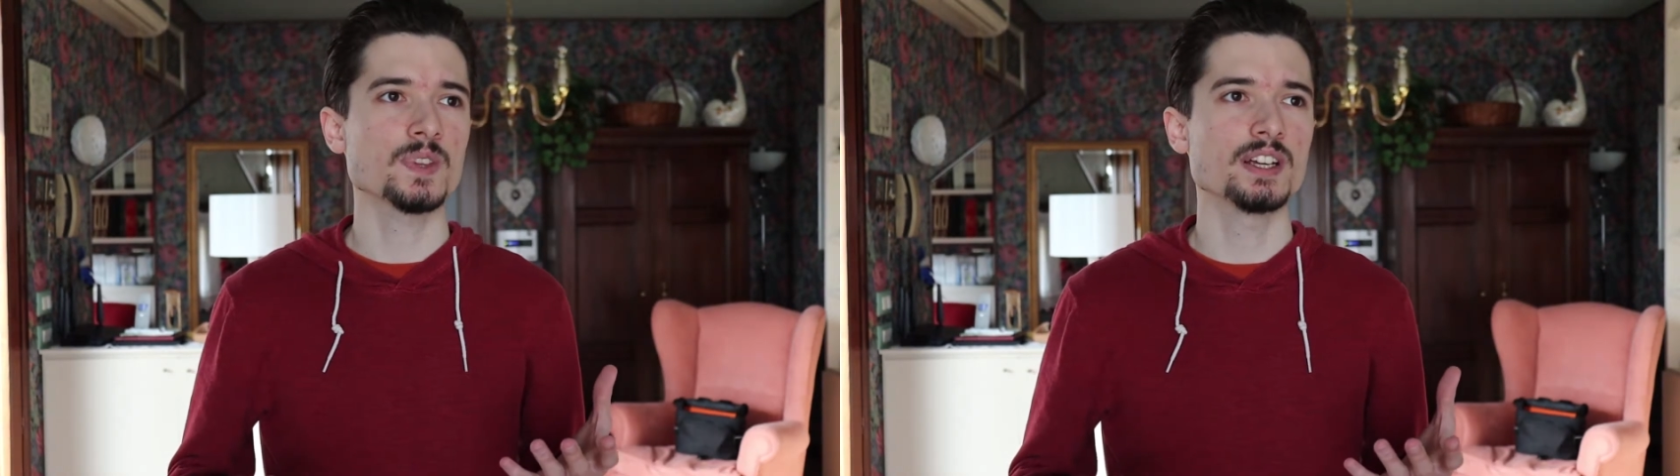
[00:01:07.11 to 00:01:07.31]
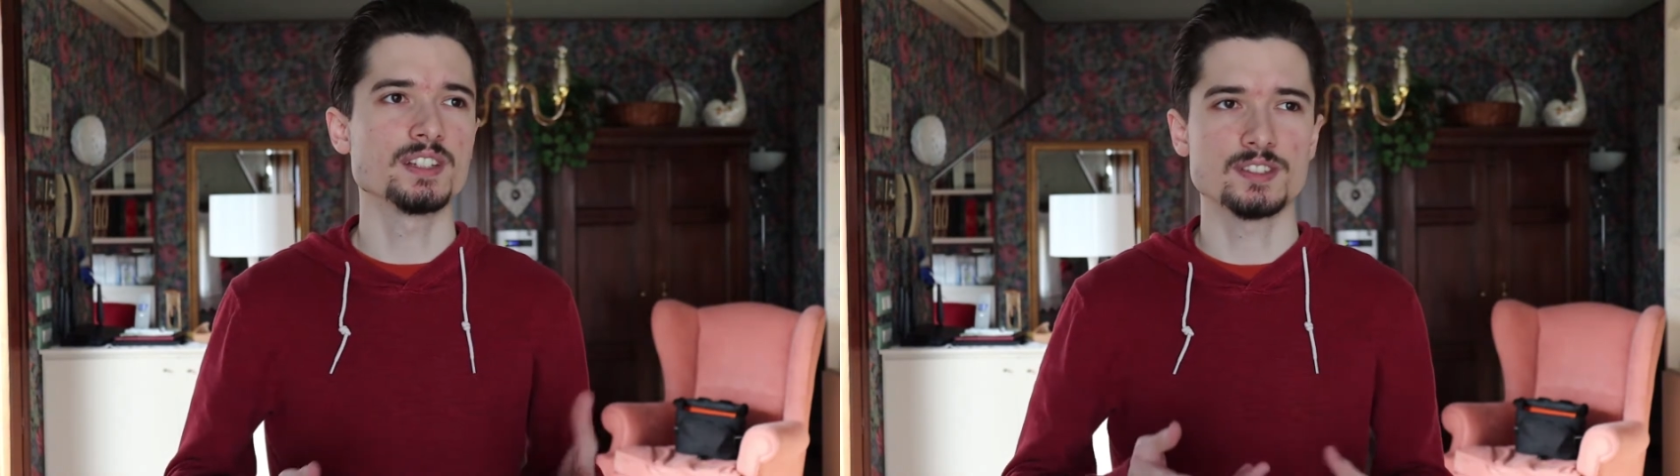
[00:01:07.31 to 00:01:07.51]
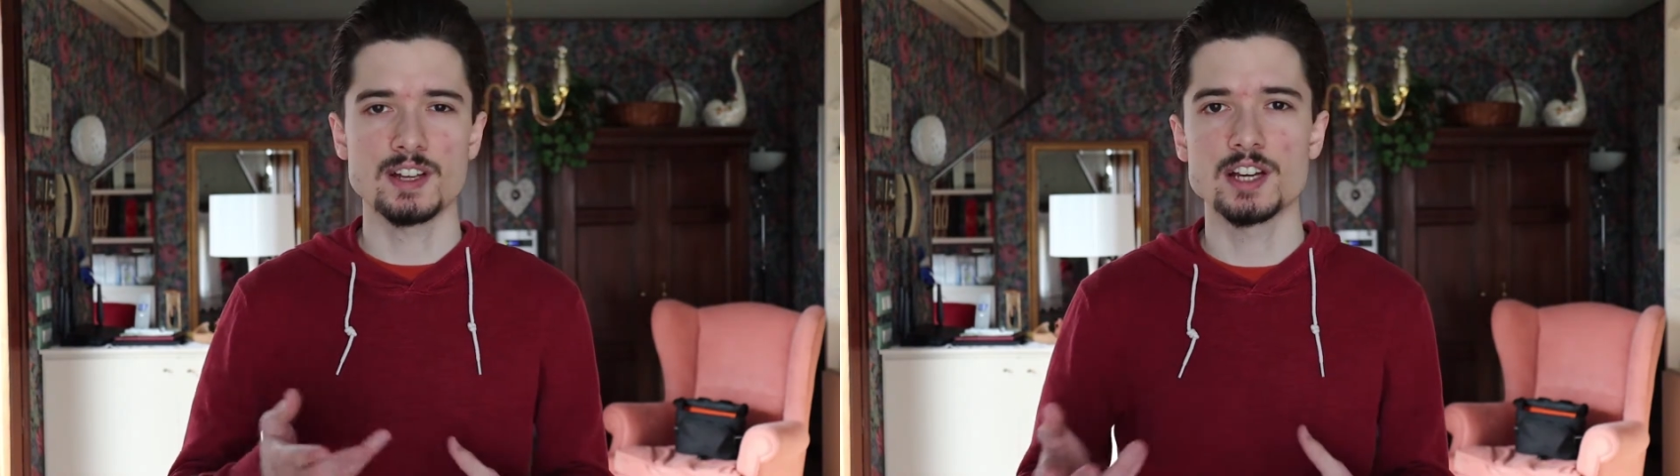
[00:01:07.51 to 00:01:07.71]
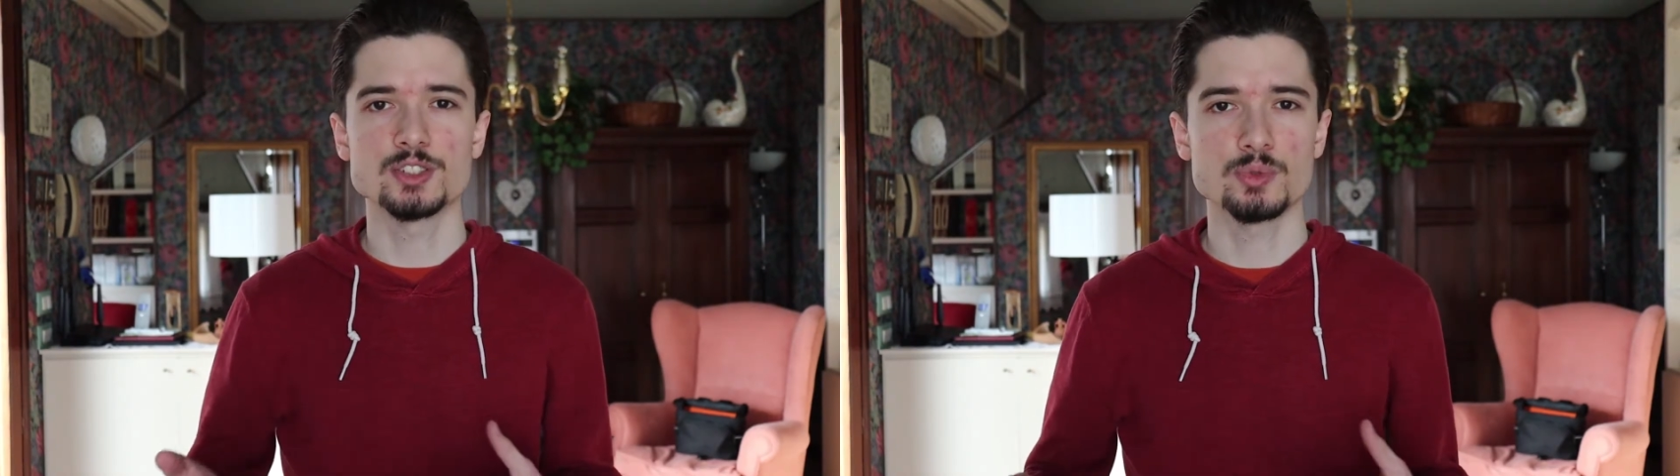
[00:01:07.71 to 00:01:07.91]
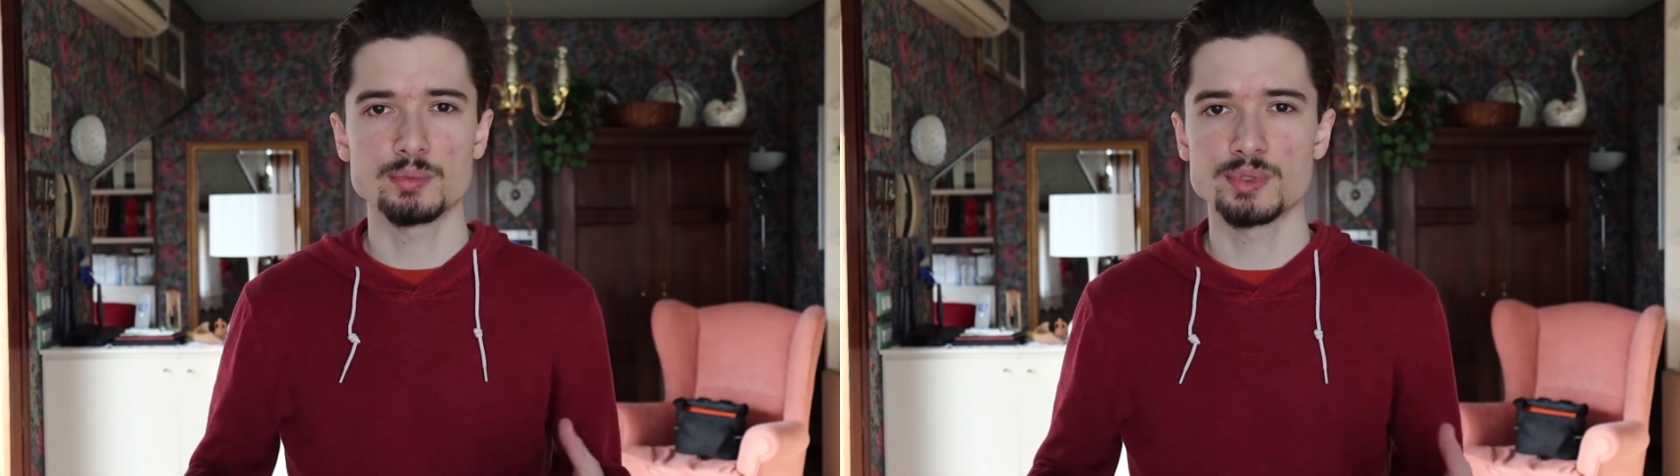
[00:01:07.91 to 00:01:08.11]
it's nice
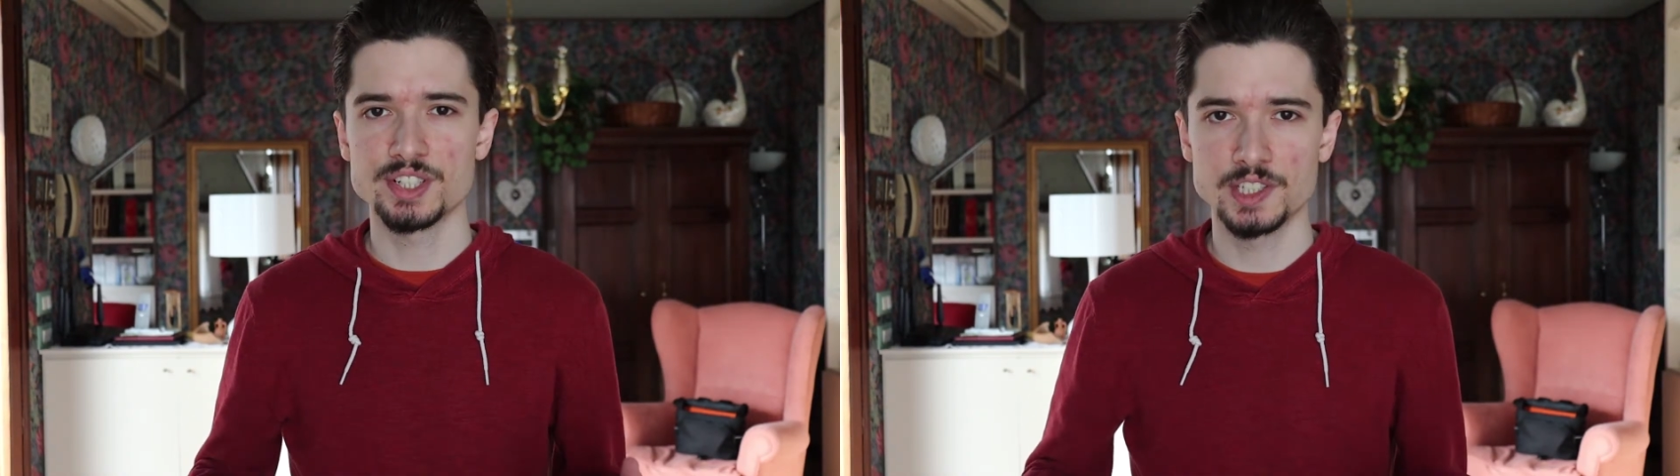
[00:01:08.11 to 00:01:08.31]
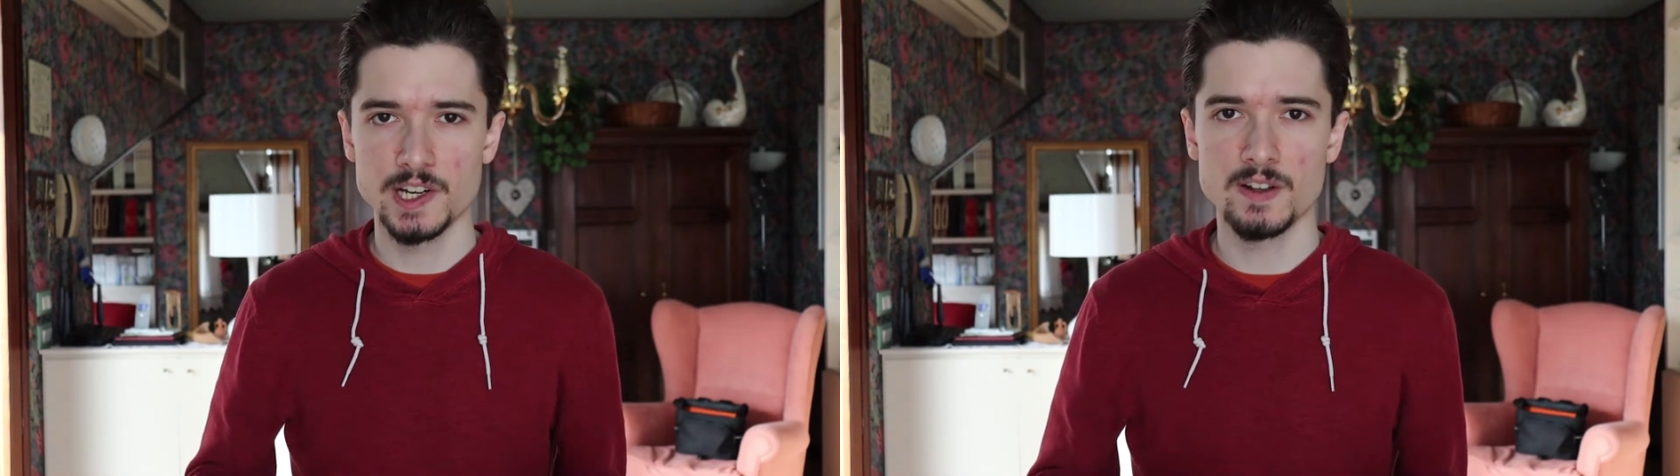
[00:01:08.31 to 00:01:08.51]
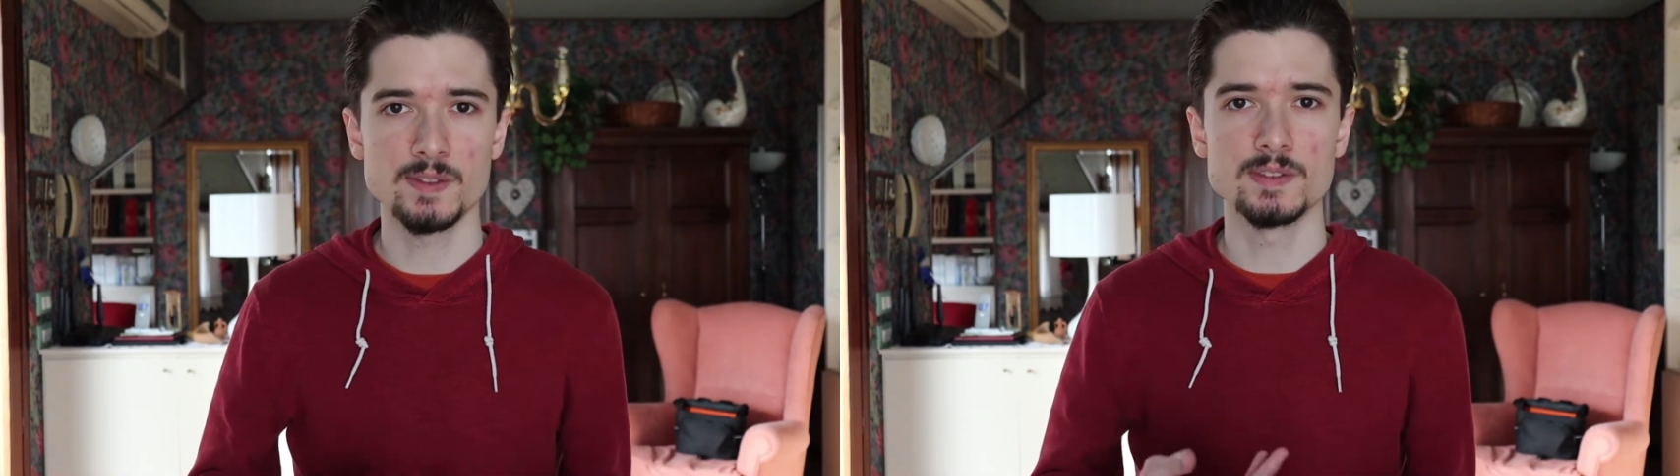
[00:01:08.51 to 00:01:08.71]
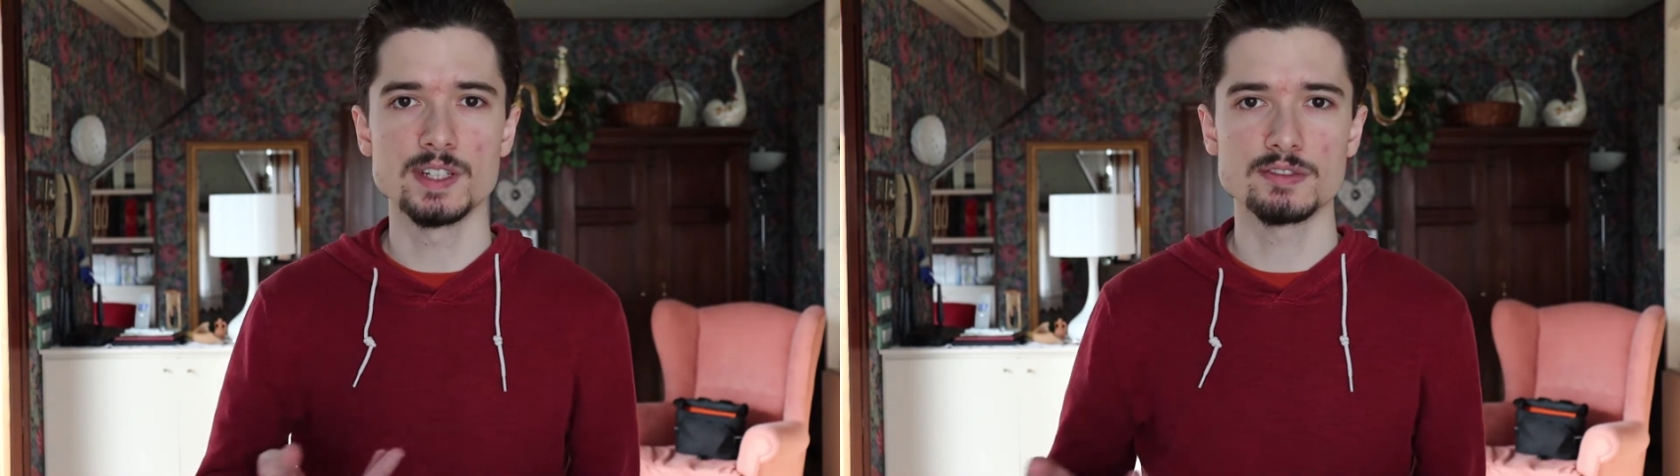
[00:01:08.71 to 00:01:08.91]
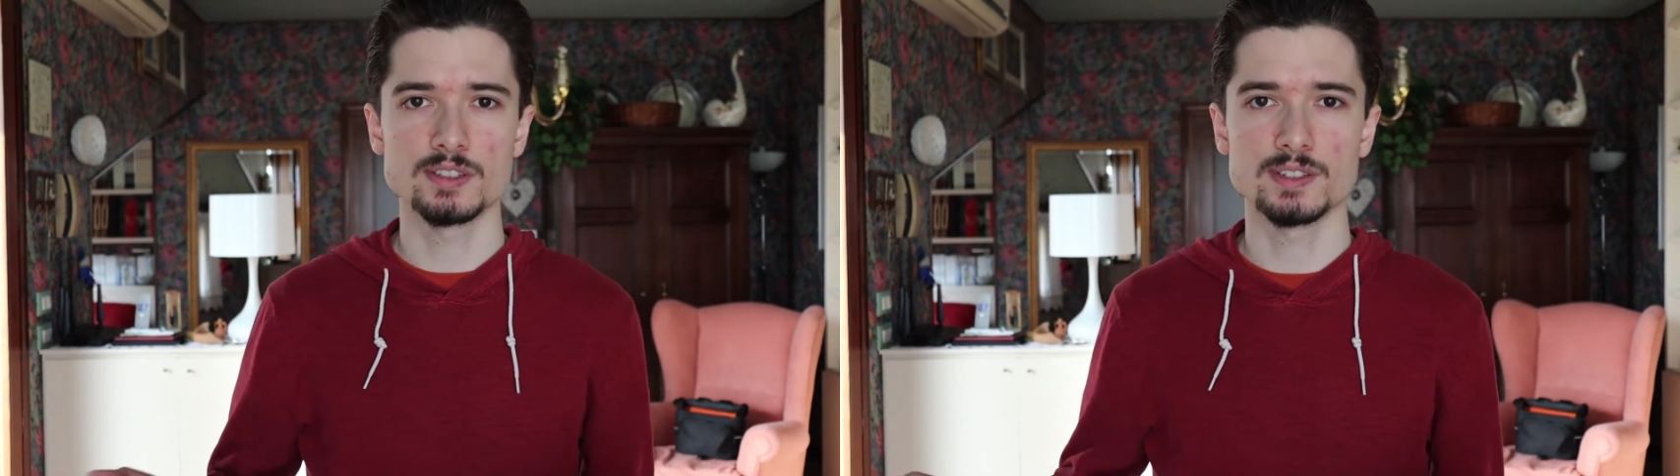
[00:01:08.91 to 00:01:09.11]
to appreciate the
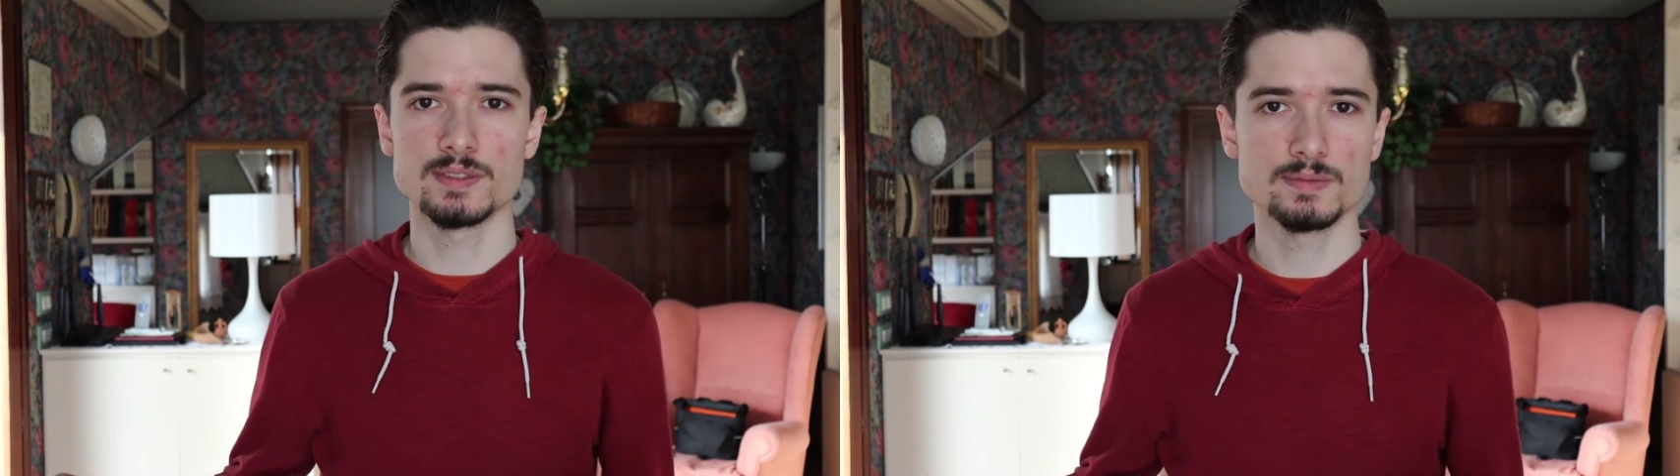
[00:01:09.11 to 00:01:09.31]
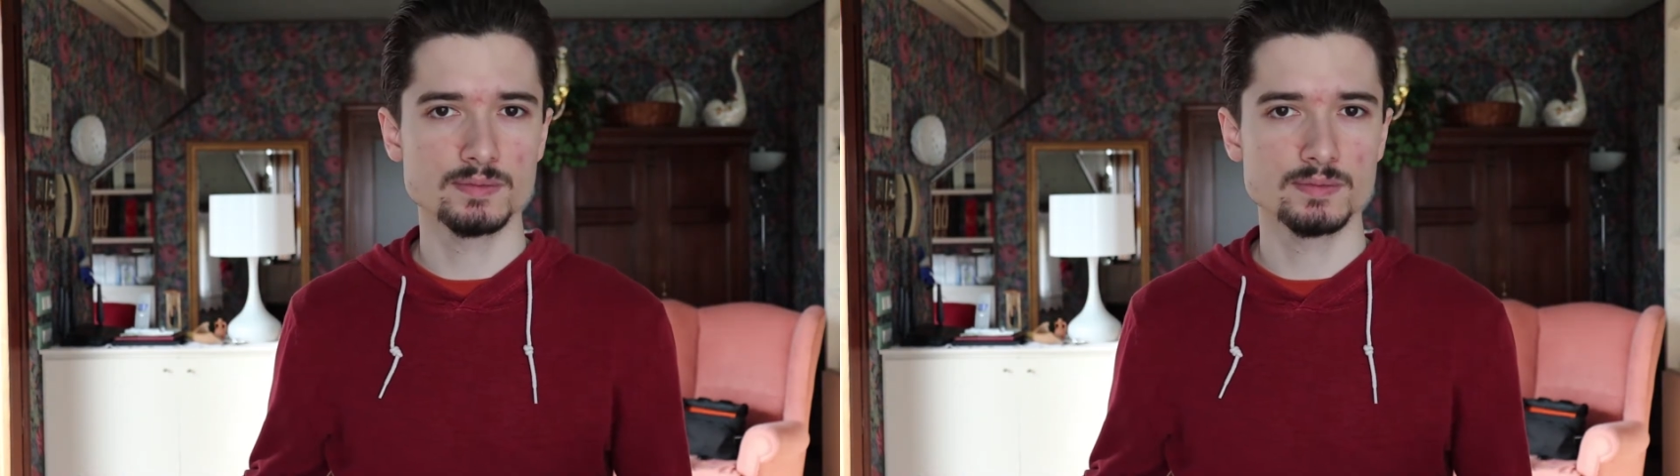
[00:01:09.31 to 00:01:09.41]
different